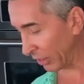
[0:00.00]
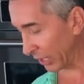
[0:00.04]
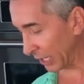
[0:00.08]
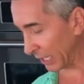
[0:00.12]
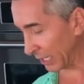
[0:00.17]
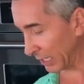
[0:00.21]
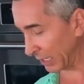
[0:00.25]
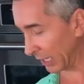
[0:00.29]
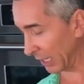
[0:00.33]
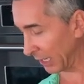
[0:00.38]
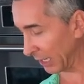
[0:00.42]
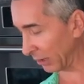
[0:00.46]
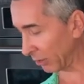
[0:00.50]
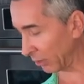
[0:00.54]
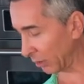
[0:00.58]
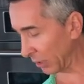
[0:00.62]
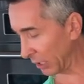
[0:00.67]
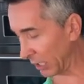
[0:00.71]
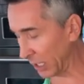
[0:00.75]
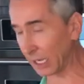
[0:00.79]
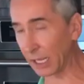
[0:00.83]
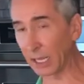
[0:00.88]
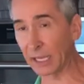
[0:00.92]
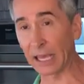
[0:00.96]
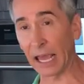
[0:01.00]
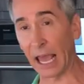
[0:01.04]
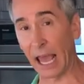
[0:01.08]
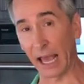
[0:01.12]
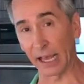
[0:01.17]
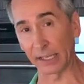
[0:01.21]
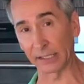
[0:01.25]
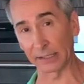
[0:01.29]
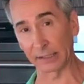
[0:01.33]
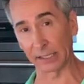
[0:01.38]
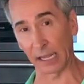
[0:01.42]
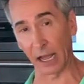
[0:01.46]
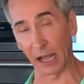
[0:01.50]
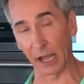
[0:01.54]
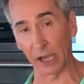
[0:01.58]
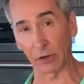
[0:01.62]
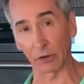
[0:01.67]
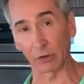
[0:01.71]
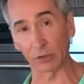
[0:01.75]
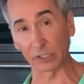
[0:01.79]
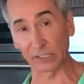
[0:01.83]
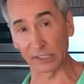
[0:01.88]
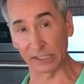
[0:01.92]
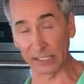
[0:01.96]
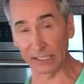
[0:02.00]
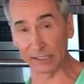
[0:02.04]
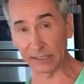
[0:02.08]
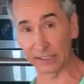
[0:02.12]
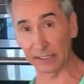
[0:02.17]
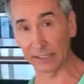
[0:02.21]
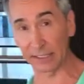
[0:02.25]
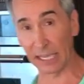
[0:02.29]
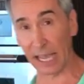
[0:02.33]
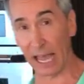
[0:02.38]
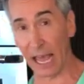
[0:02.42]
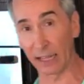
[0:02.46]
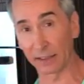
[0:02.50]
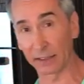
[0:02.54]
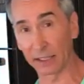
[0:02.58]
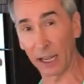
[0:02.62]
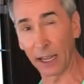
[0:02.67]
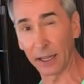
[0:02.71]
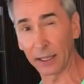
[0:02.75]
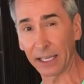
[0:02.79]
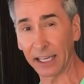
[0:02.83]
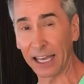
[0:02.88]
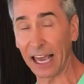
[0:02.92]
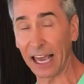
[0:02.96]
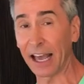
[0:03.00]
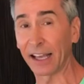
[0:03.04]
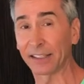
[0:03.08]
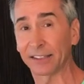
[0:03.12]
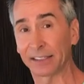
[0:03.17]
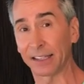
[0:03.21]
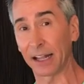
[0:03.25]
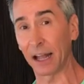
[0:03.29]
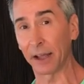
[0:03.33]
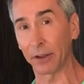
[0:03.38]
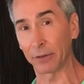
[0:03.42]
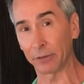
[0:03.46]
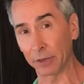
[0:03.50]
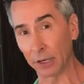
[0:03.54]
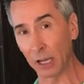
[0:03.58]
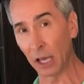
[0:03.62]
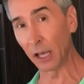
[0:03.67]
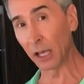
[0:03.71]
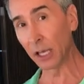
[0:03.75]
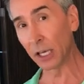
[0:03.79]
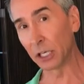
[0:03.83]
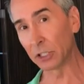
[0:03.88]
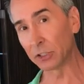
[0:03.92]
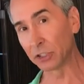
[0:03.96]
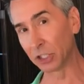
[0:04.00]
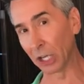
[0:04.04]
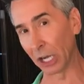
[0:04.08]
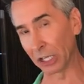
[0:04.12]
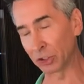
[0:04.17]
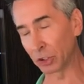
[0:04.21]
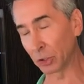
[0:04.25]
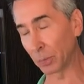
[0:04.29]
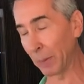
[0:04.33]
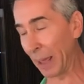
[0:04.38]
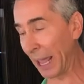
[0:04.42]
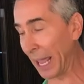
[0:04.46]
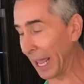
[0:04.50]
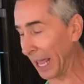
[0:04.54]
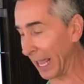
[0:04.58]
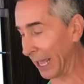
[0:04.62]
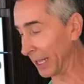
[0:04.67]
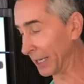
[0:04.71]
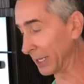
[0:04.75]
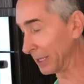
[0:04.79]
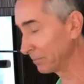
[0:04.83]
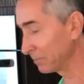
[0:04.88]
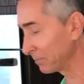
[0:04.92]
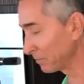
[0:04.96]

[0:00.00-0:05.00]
in here in a cast iron, a seasoned cast iron Dutch pan.